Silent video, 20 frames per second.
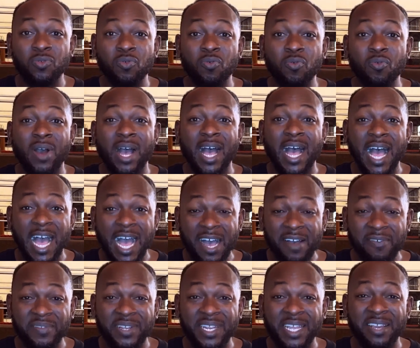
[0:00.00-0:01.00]
To
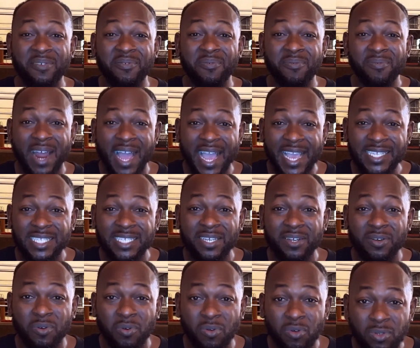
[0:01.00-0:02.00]
have the right
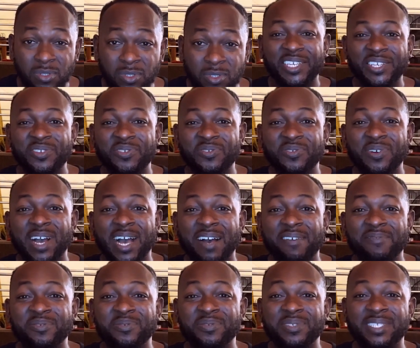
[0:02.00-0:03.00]
clothes, you
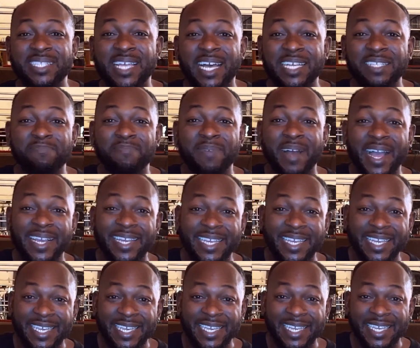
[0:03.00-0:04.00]
have to start
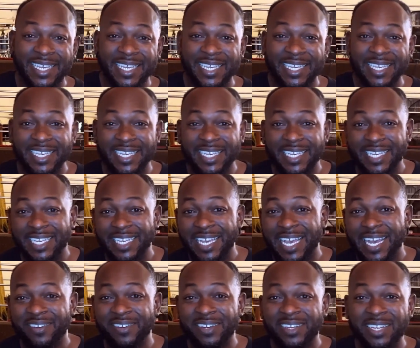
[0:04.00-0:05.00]
packing. You
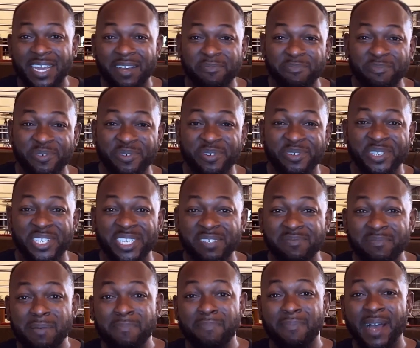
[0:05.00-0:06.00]
are going abroad.
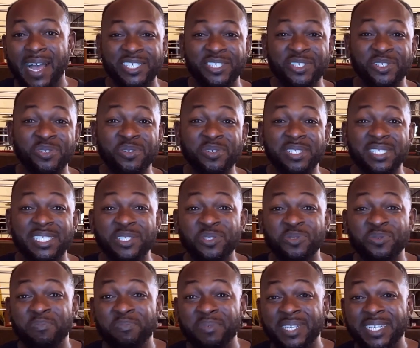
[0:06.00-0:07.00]
Remember, you don't need
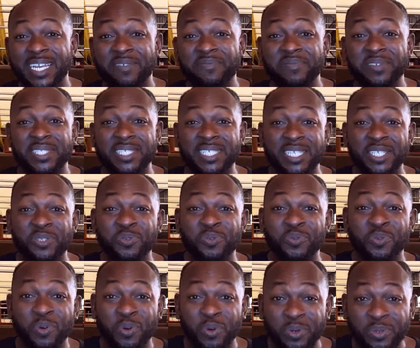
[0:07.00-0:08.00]
to bring everything
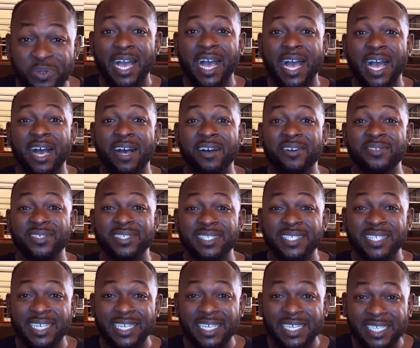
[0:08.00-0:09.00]
you own.
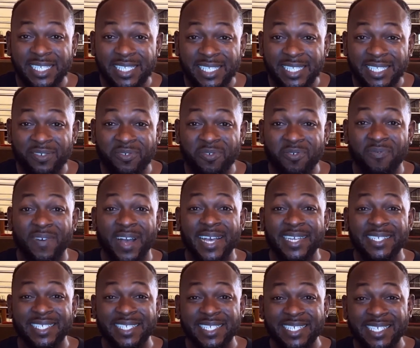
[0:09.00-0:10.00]
Housing
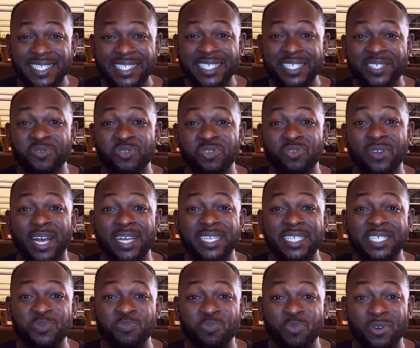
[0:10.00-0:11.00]
overseas is
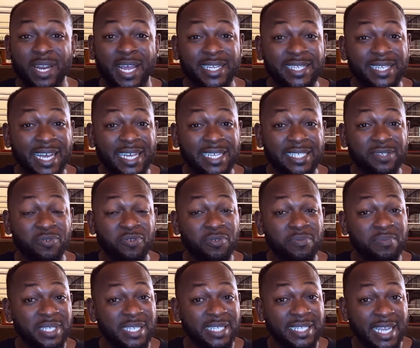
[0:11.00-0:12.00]
usually smaller than
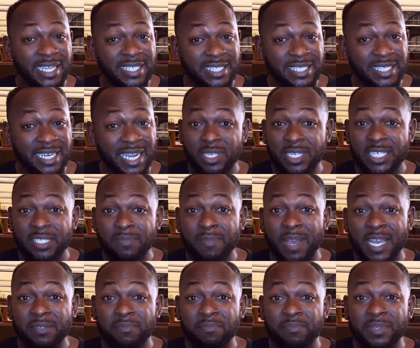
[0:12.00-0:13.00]
homes in Nigeria. It
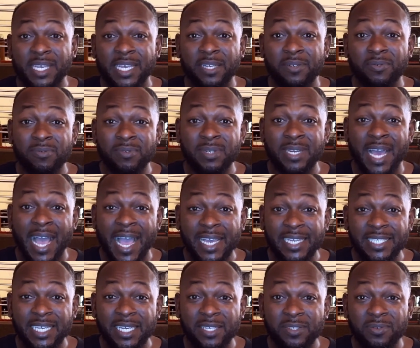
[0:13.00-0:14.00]
might be a good
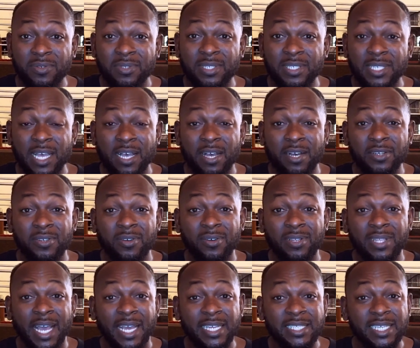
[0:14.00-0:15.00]
idea to sell your
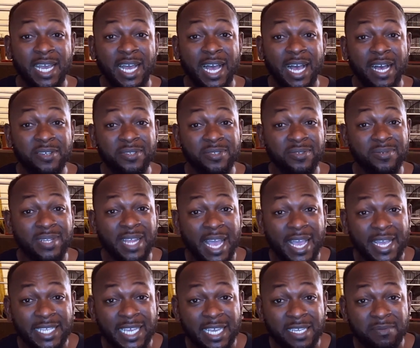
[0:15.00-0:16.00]
larger household
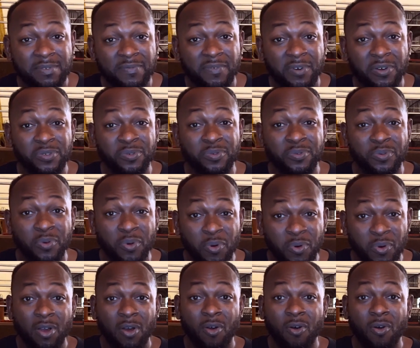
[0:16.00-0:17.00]
items before you
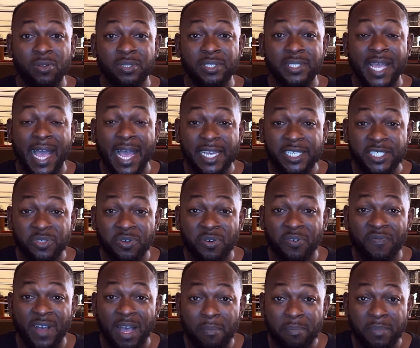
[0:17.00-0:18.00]
go, or dash your
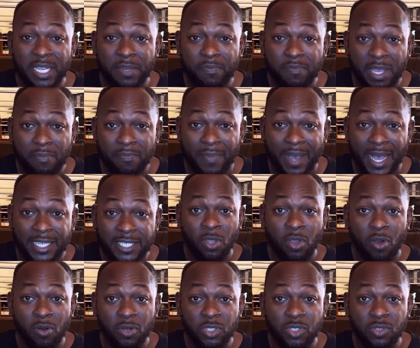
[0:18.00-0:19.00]
family members.
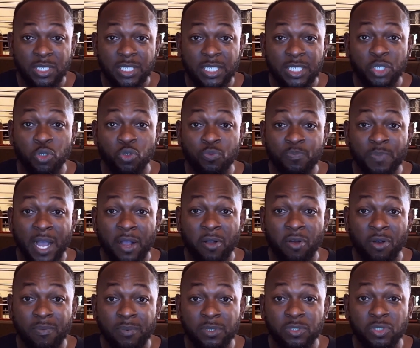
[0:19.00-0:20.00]
Also, it is super
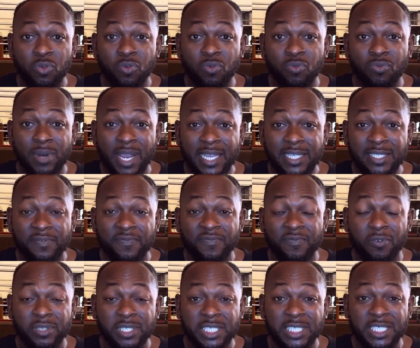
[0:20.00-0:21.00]
common to rent
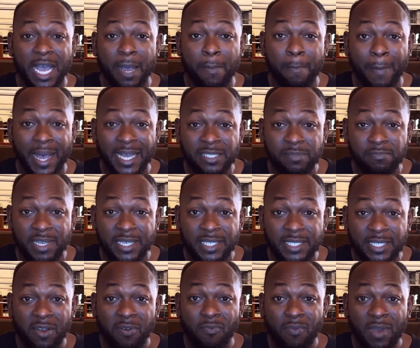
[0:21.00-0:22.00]
furnished
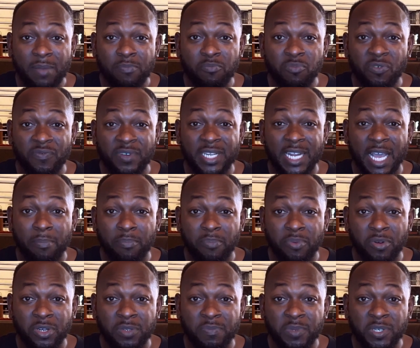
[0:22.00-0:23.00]
apartments when moving
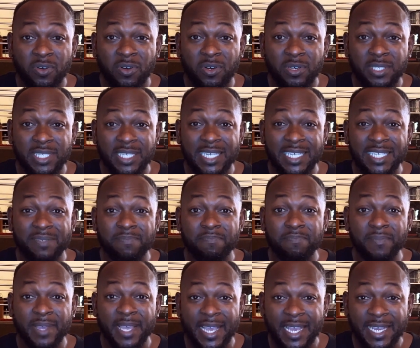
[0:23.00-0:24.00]
abroad because it
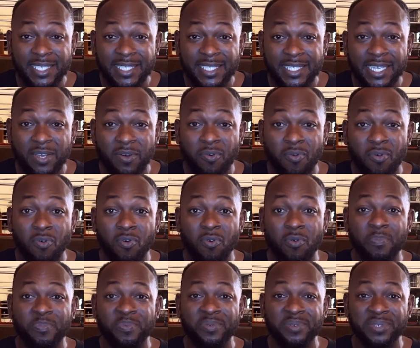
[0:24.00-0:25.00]
makes the
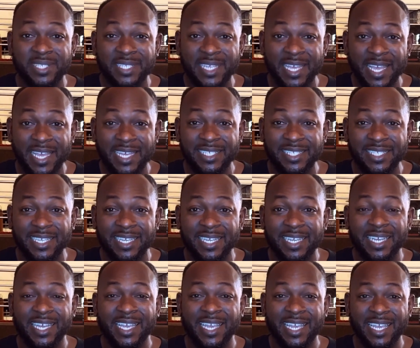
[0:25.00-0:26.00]
whole process
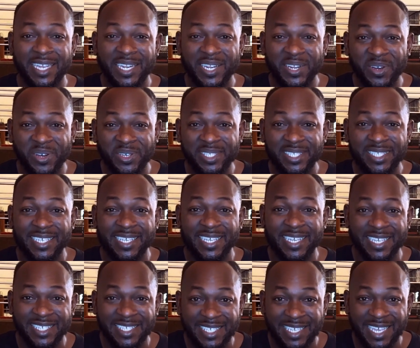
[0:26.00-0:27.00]
a lot
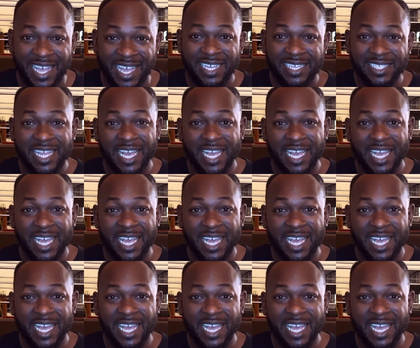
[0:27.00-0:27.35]
easier.